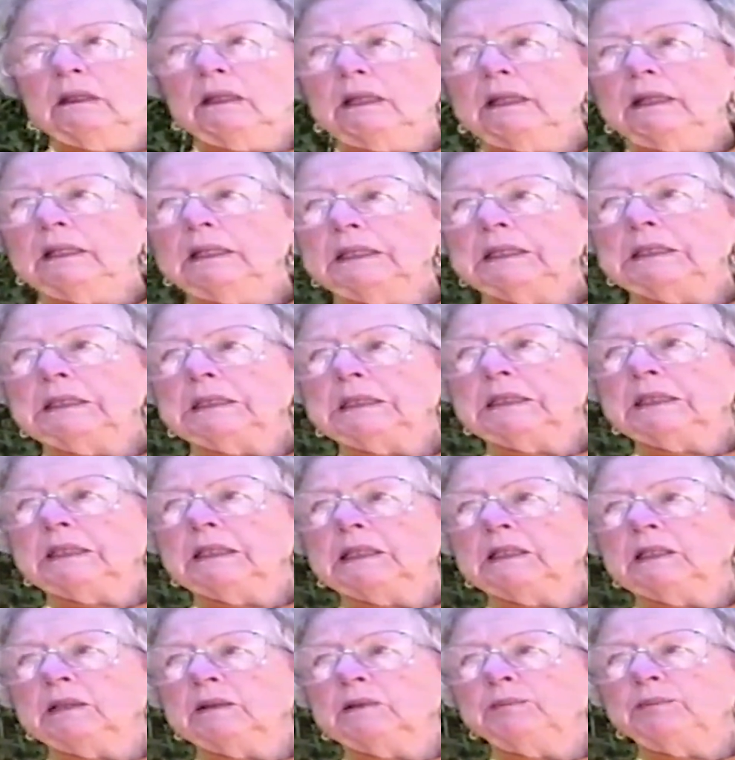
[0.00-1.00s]

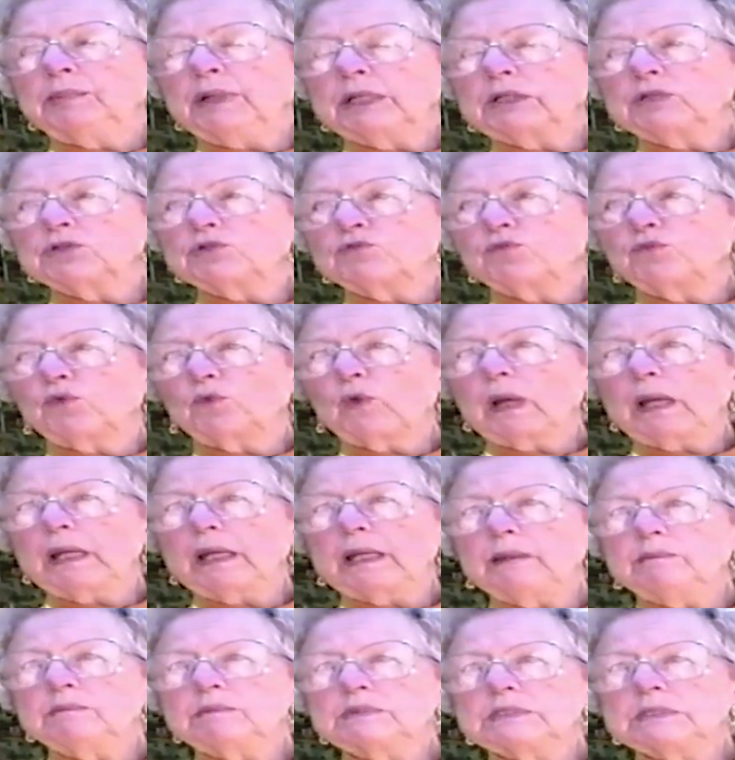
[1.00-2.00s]
and picture
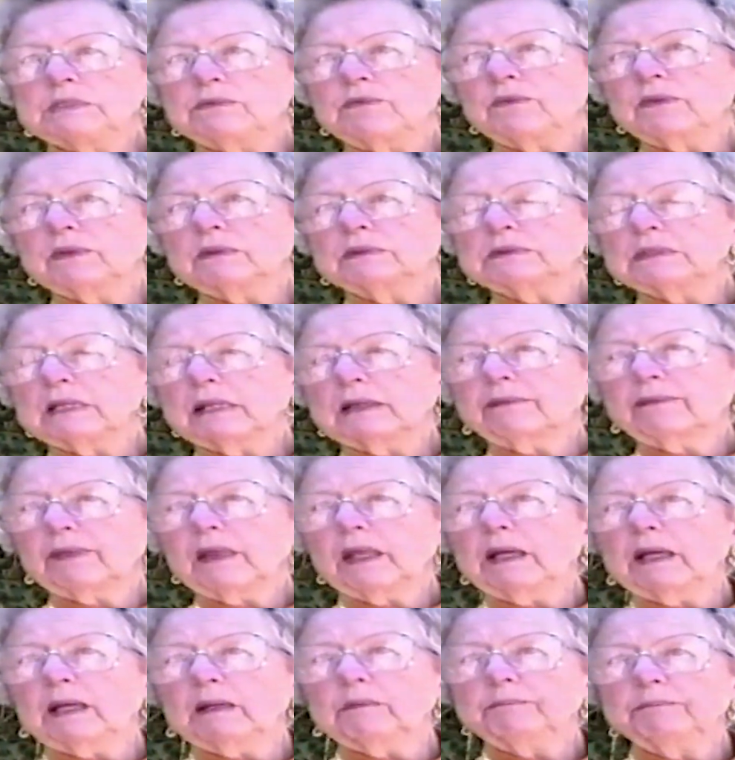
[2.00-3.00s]
frames and things like
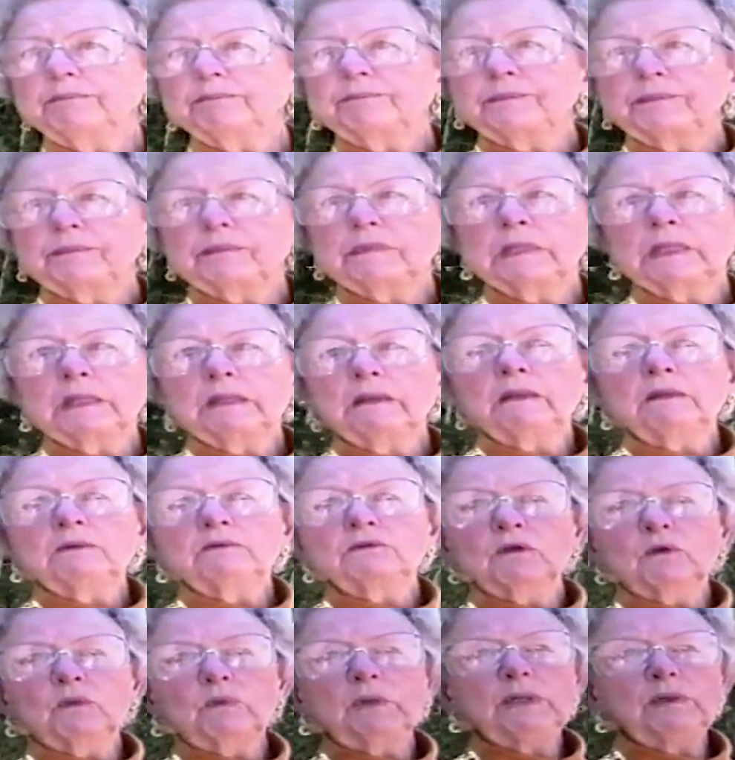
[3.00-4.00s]
that.
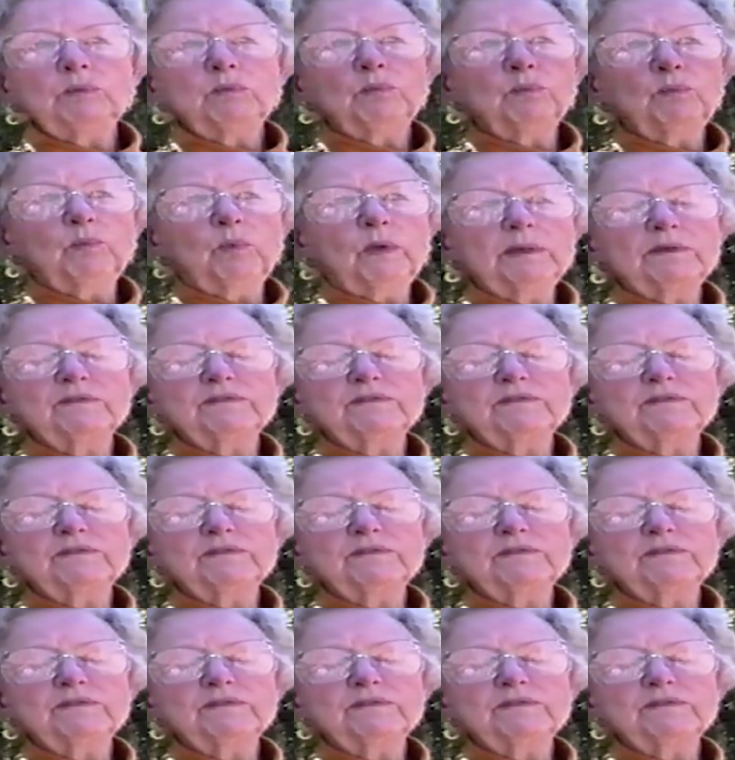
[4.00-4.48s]
So he was